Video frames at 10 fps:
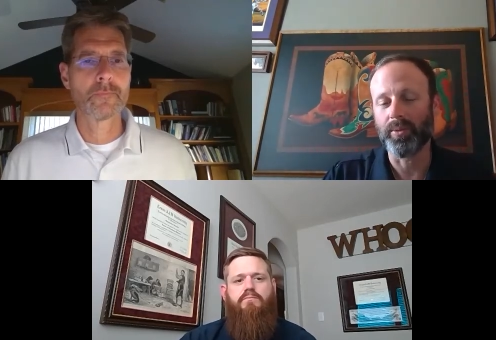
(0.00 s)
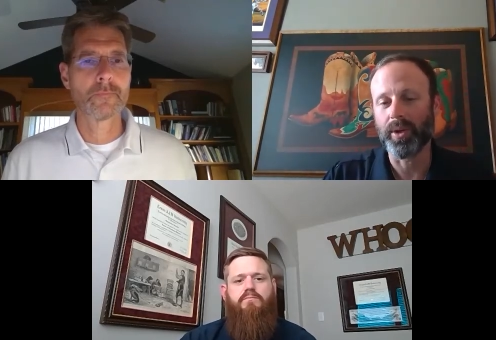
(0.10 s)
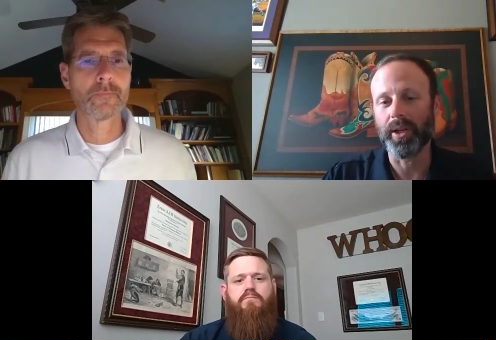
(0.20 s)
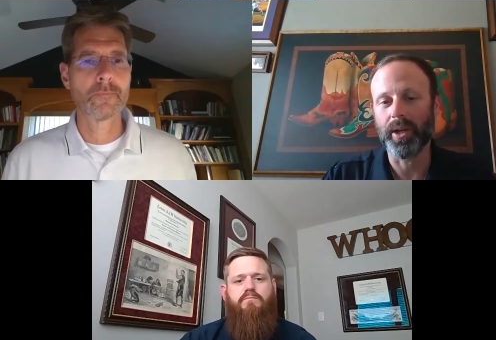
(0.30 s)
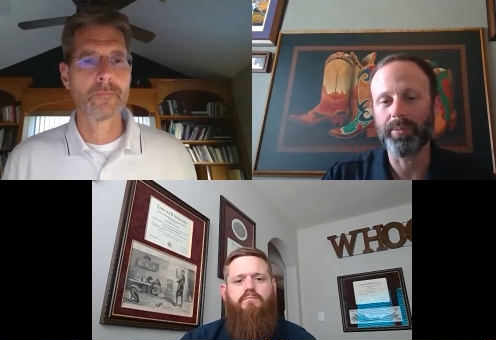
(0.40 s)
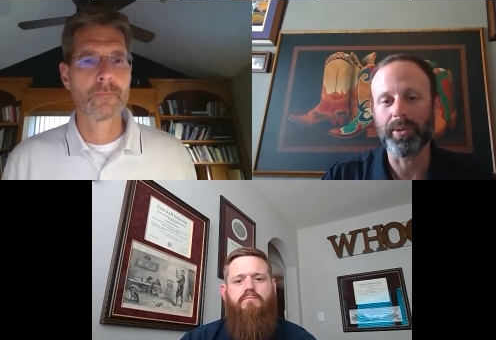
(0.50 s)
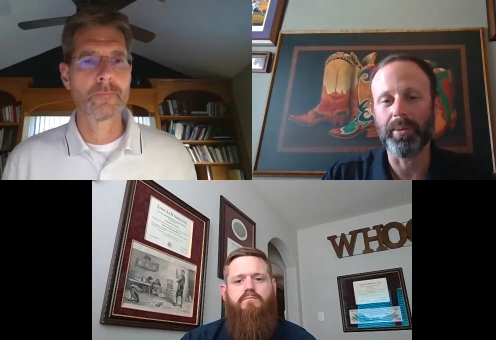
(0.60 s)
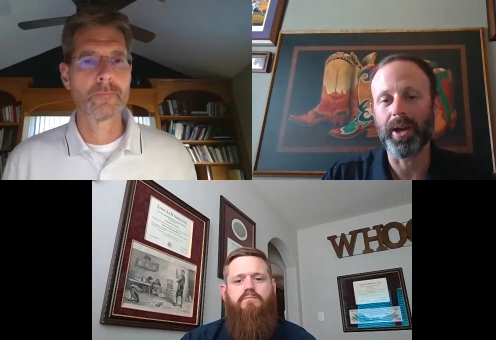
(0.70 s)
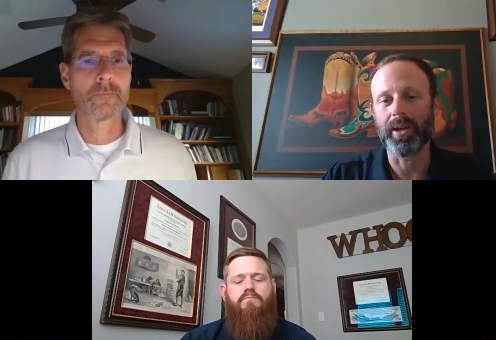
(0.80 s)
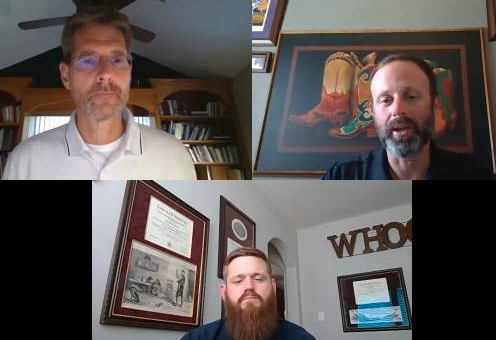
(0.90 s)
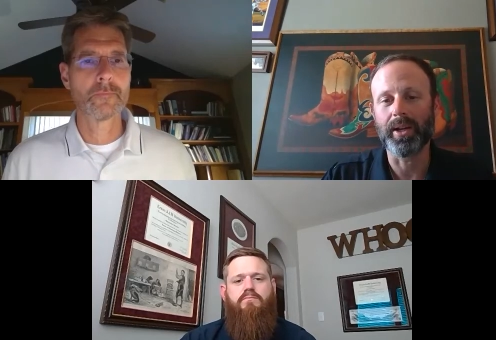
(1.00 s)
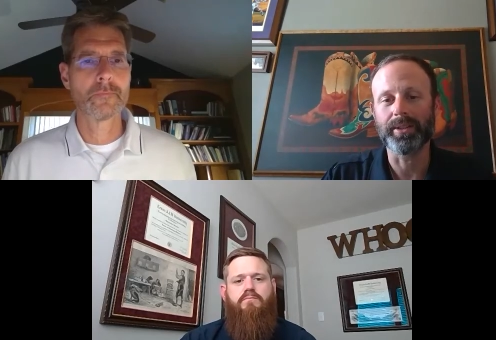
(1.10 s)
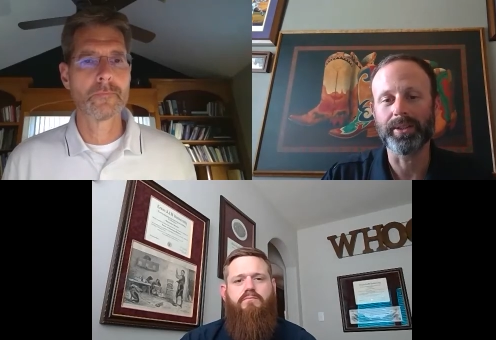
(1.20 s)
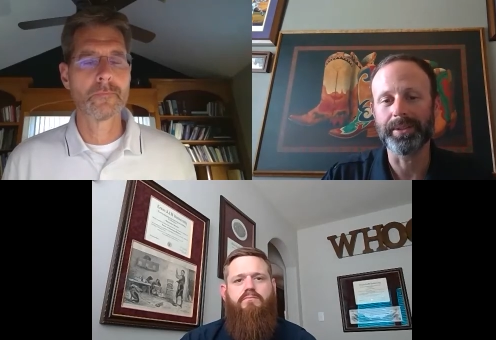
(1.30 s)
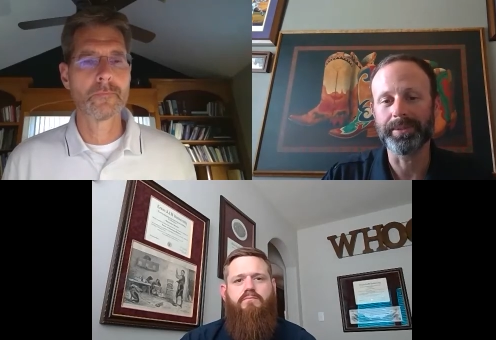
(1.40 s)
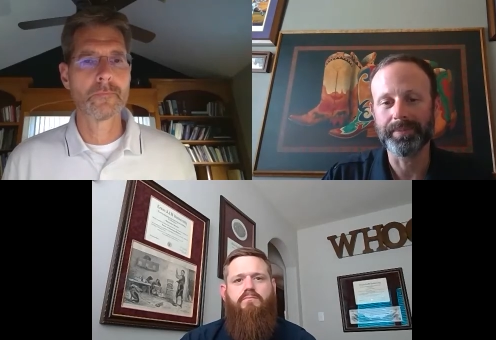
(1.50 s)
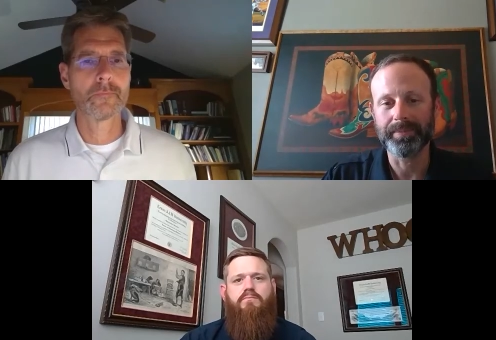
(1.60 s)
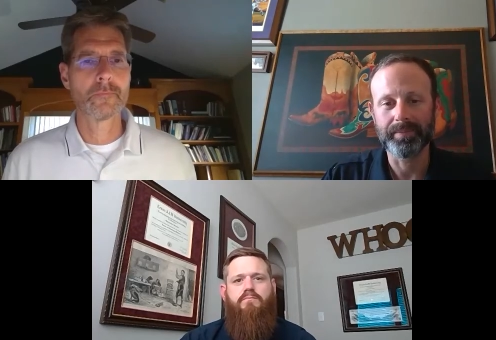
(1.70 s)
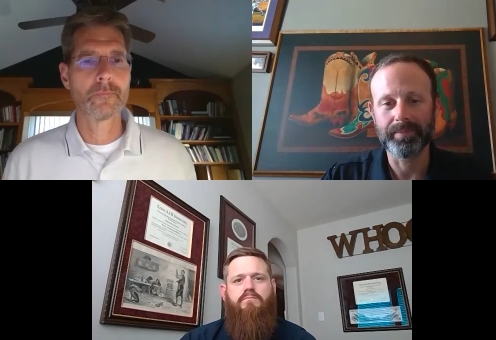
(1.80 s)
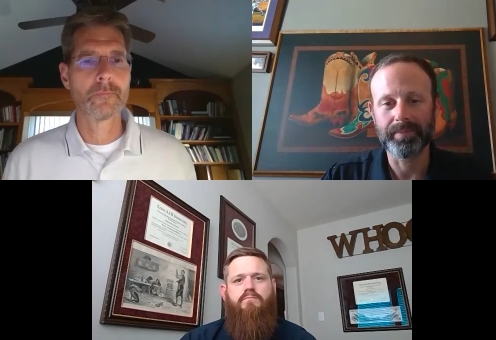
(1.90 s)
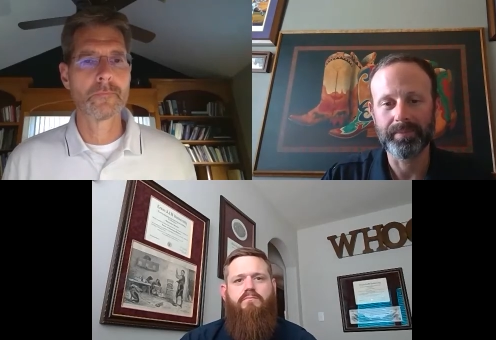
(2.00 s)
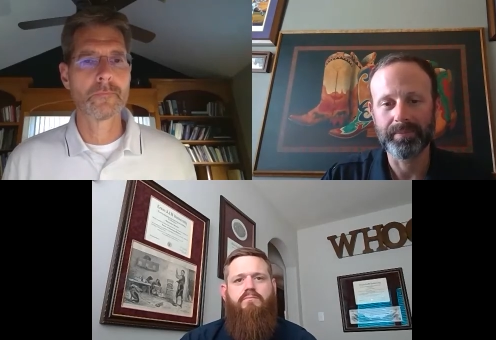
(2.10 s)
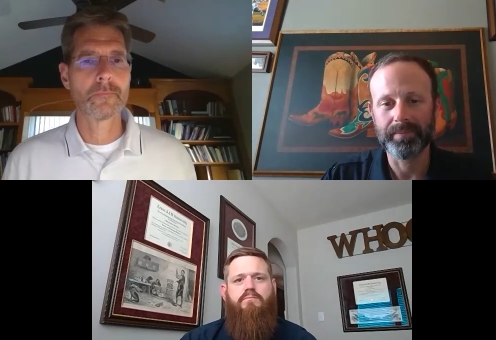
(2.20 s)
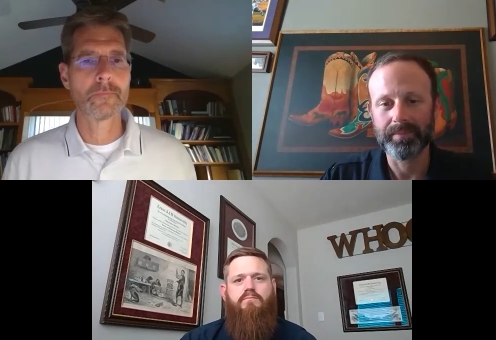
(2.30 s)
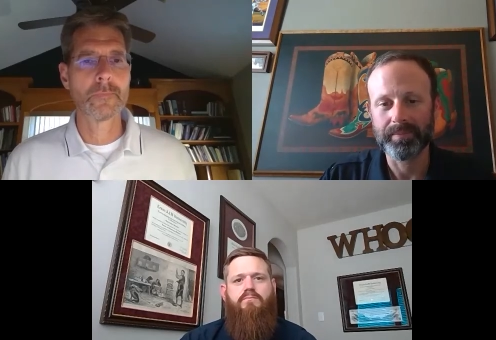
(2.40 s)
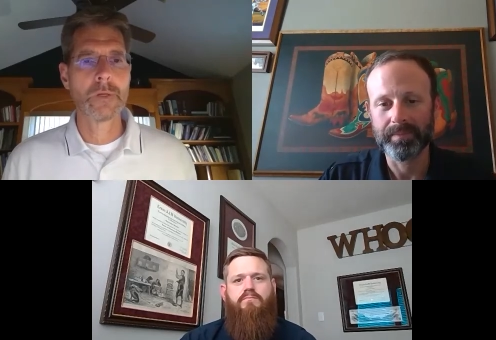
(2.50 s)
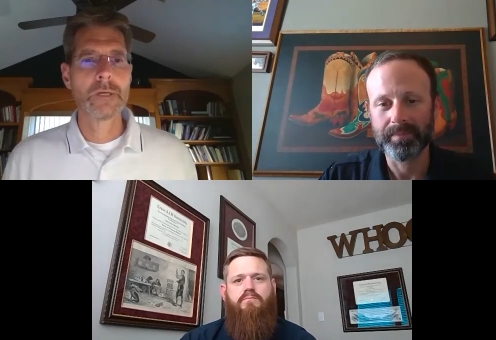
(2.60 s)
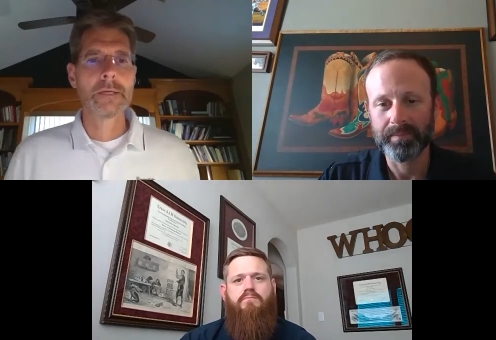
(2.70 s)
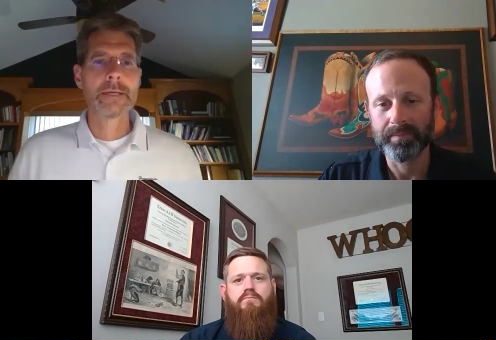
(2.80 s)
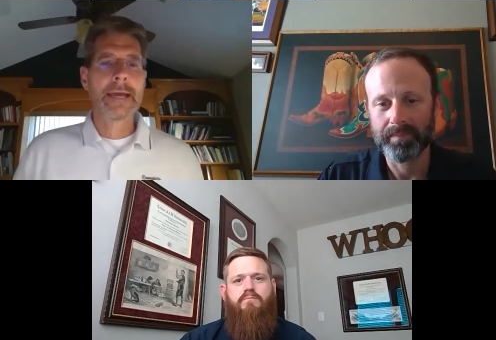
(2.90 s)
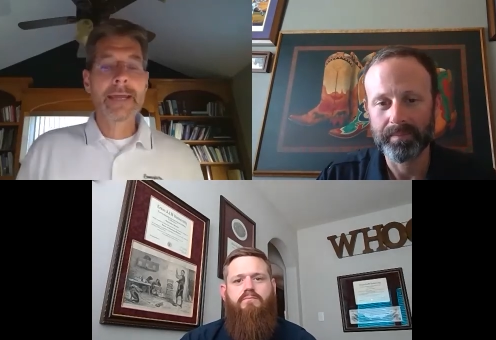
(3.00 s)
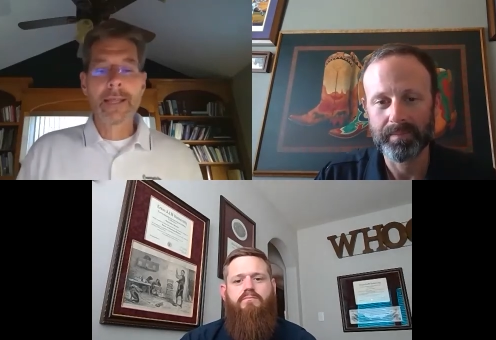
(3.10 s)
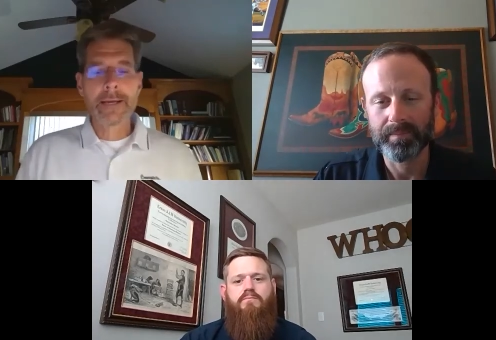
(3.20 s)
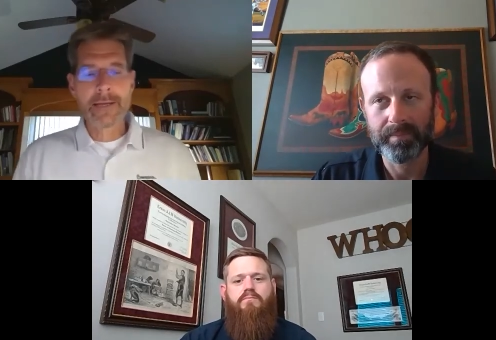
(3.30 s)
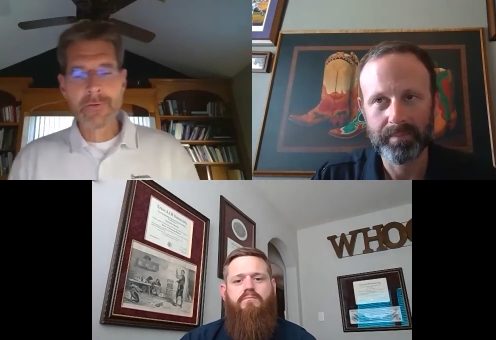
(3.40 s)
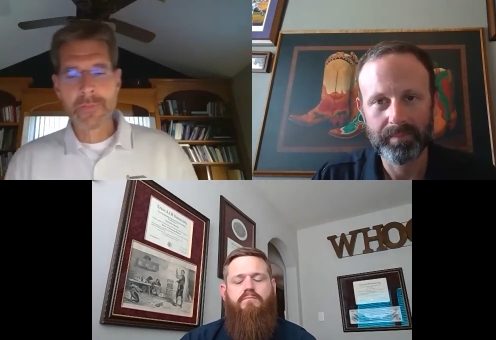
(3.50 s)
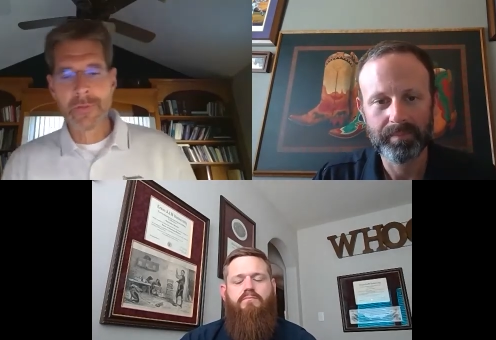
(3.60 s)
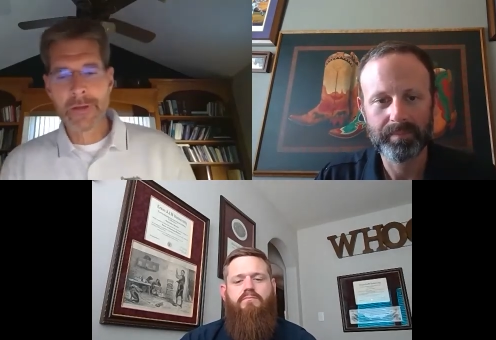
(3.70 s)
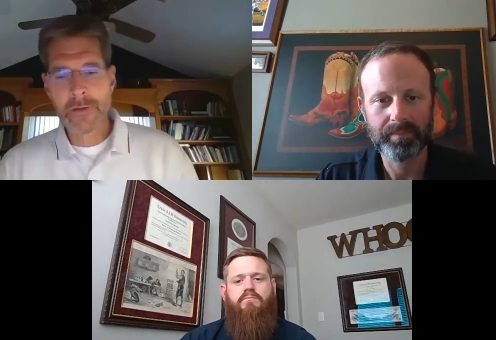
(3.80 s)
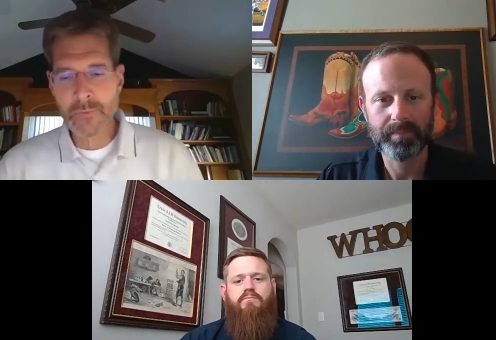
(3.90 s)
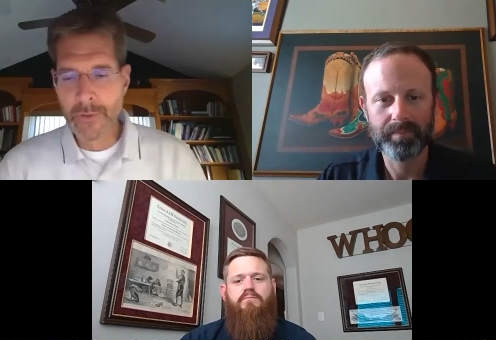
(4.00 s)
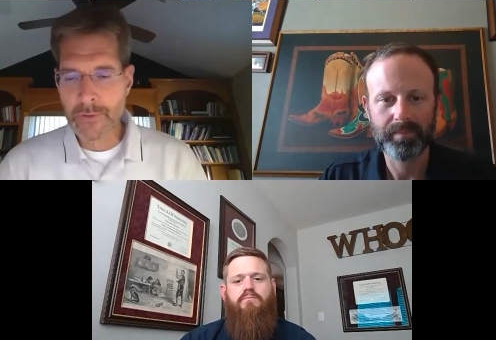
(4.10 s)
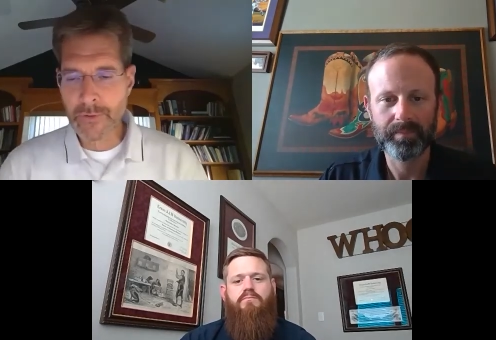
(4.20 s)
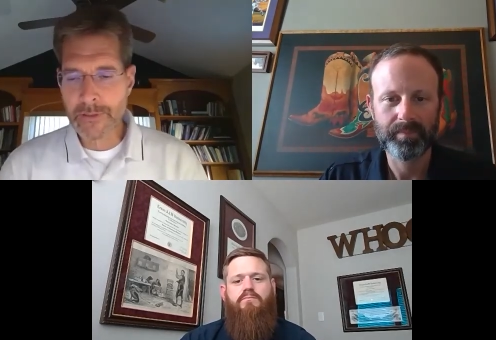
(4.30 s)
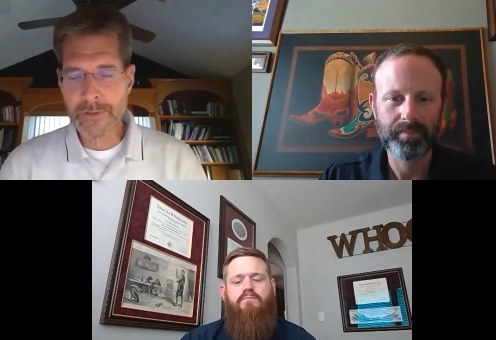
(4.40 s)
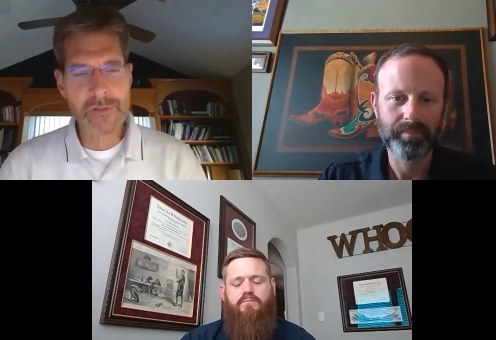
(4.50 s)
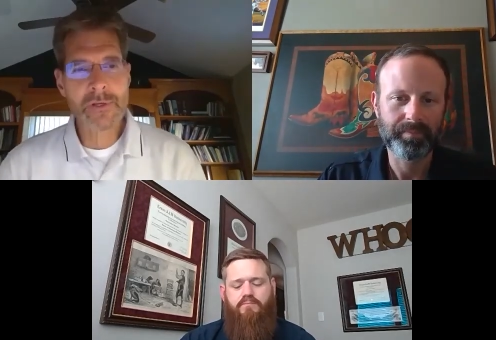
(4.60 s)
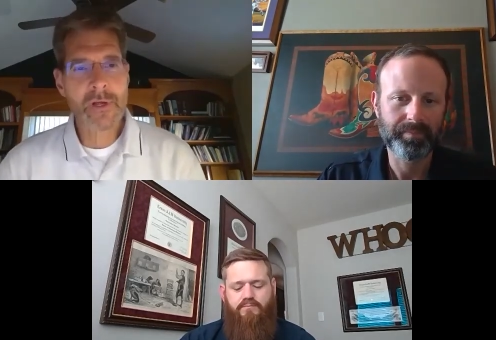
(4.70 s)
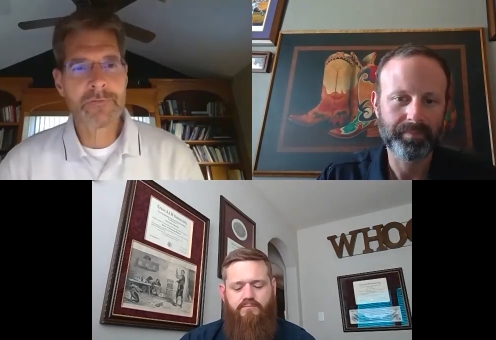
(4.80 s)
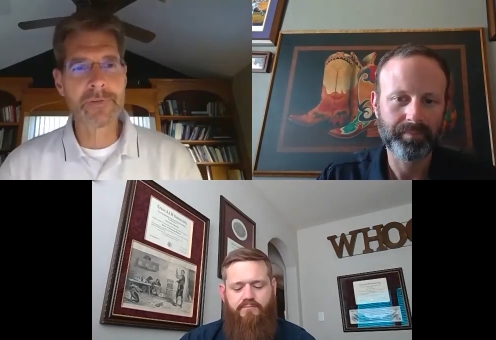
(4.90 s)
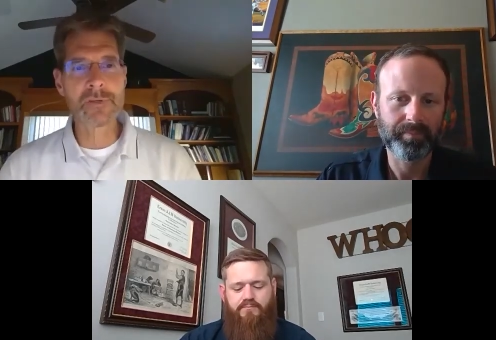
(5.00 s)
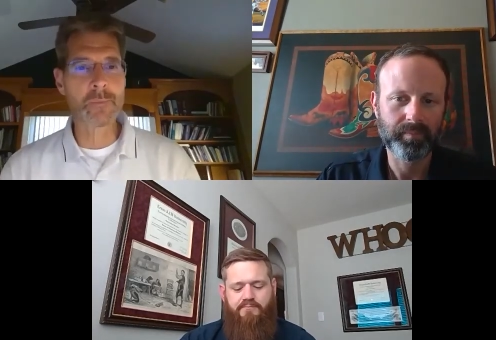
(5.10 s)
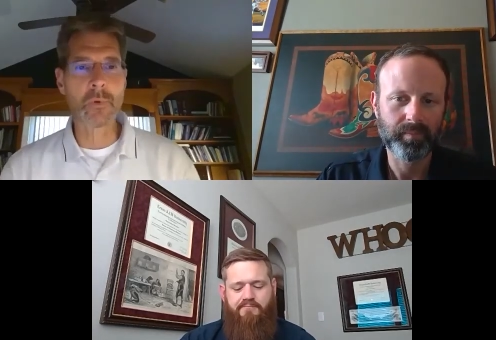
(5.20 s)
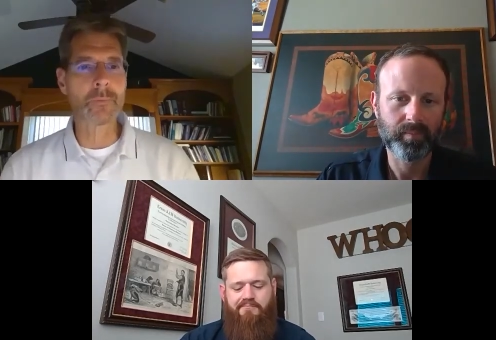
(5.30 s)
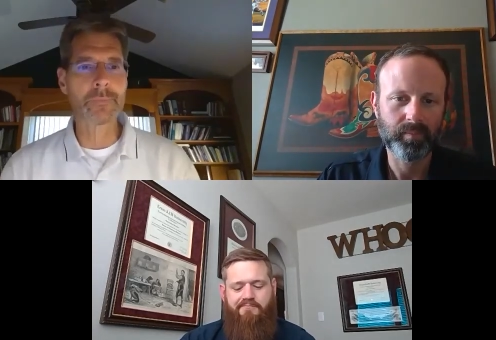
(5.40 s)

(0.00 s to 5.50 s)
Speaker 1: really helps them out a lot. So
Speaker 2: yeah, and like everything else we address, this is all fixable.